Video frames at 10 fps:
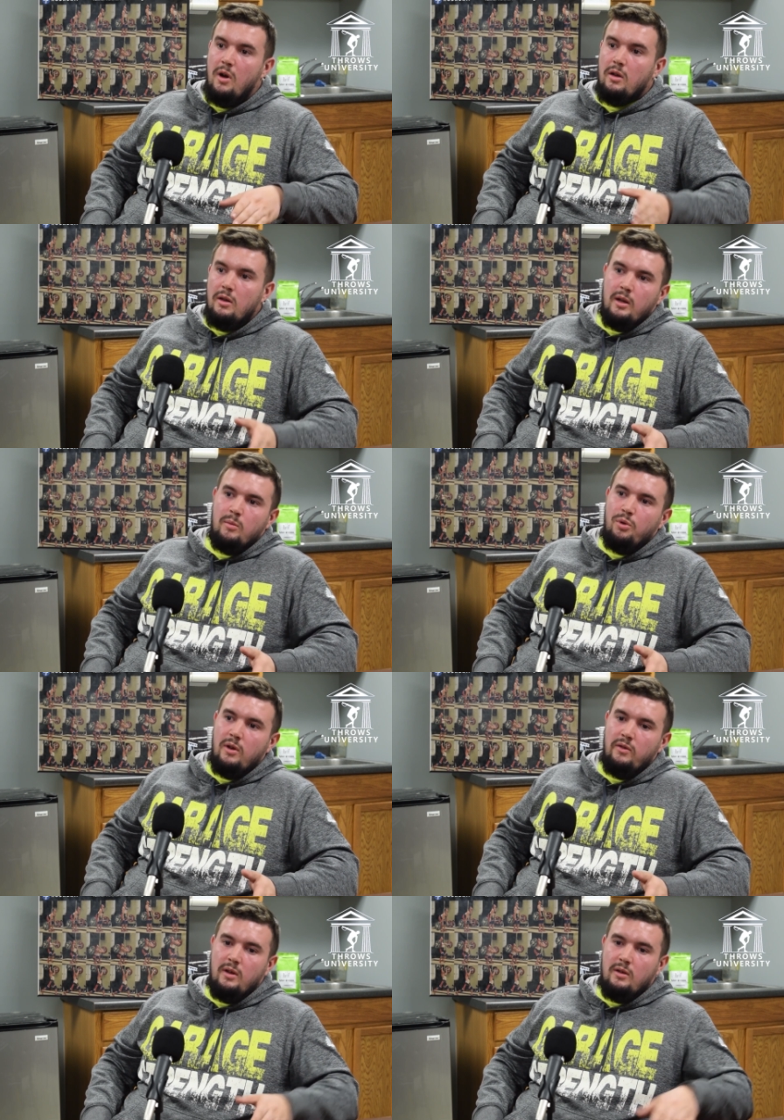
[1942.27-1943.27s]
on like
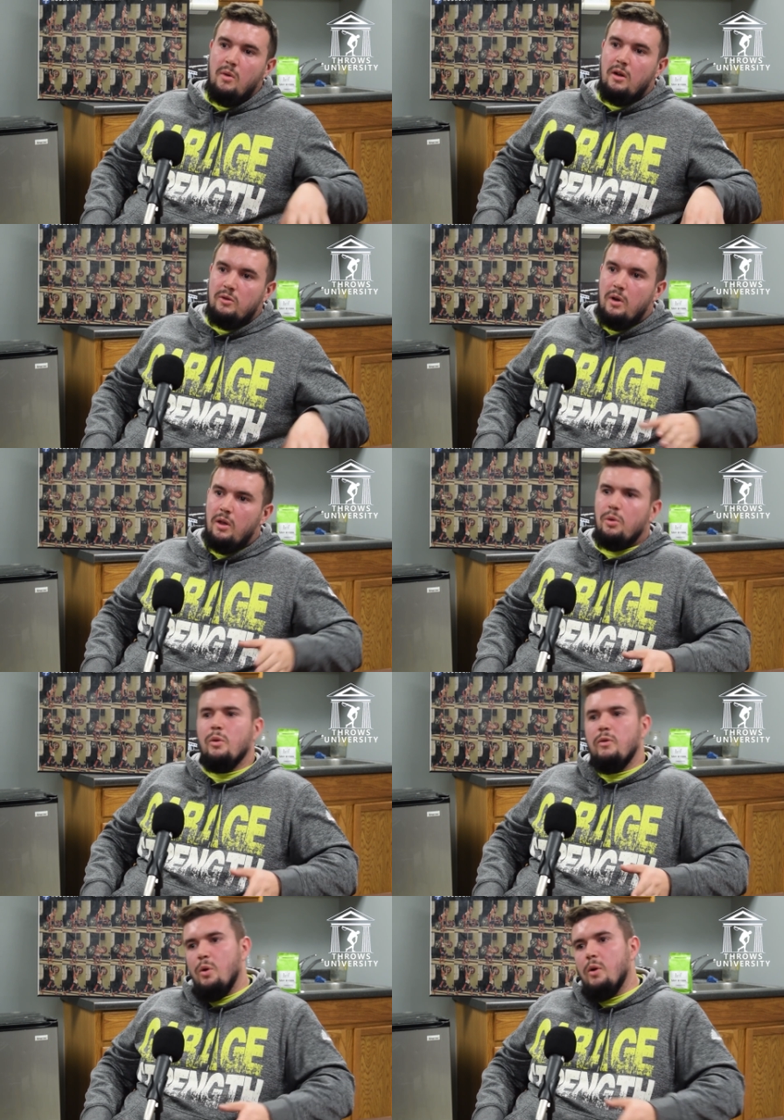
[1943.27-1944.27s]
previous models where I
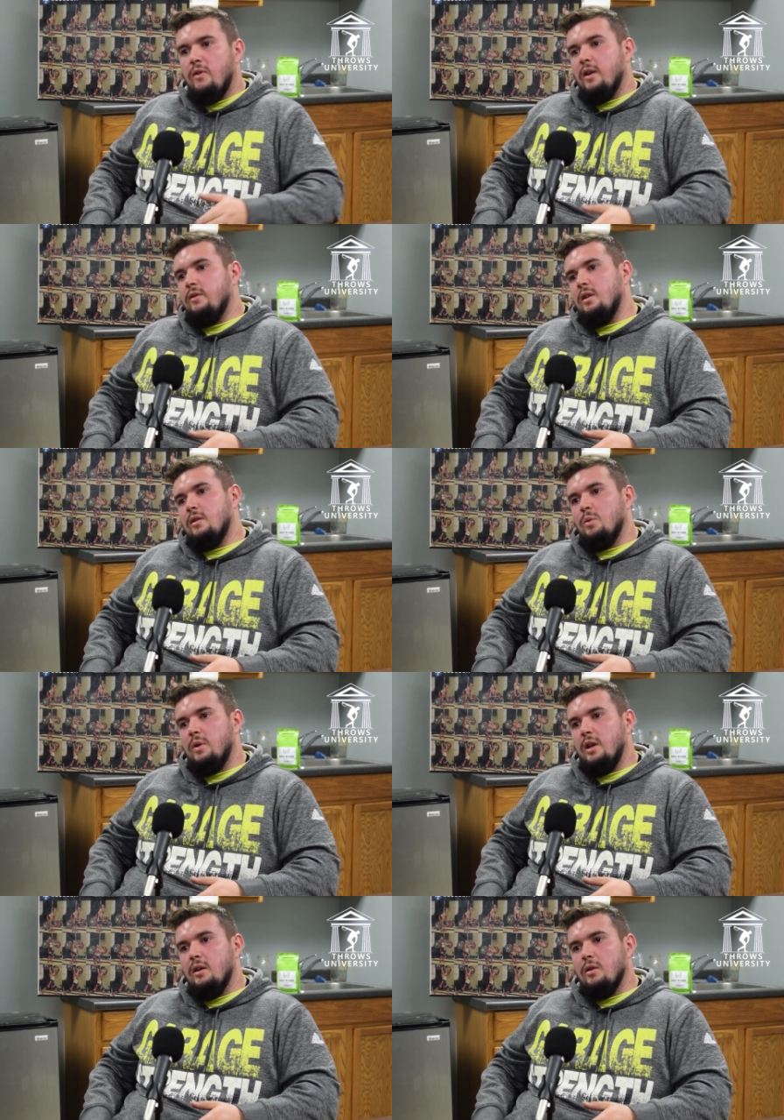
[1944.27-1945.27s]
threw four or five days a
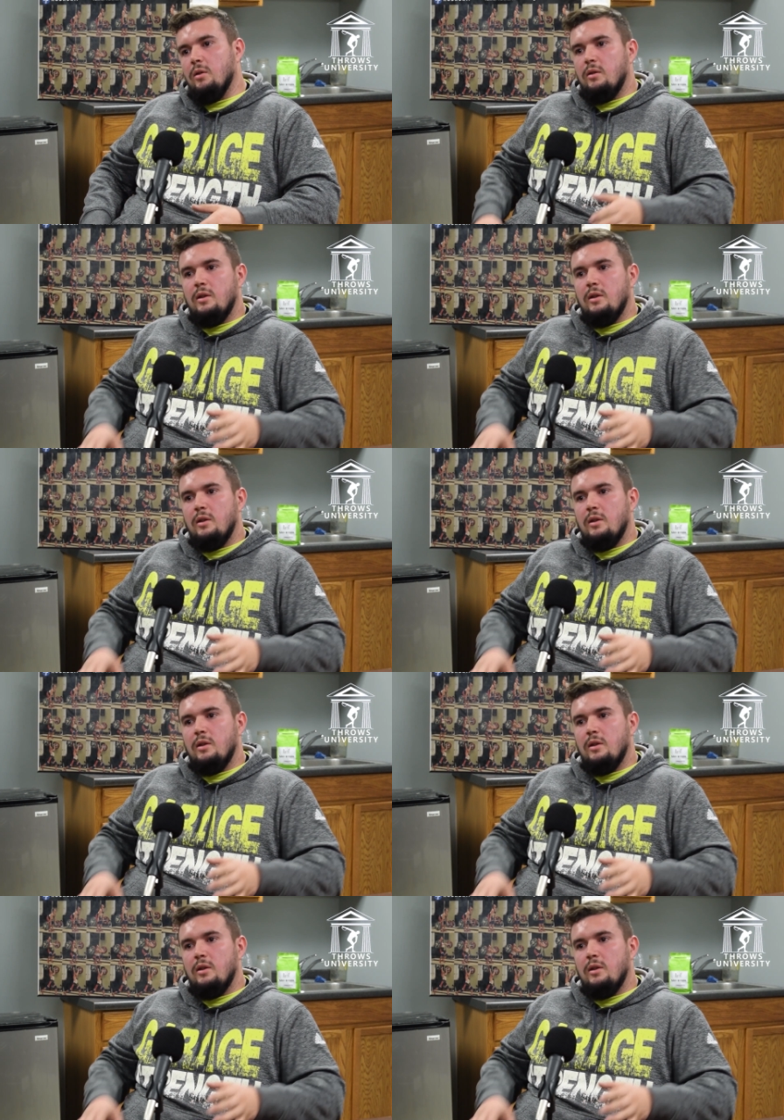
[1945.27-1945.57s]
week or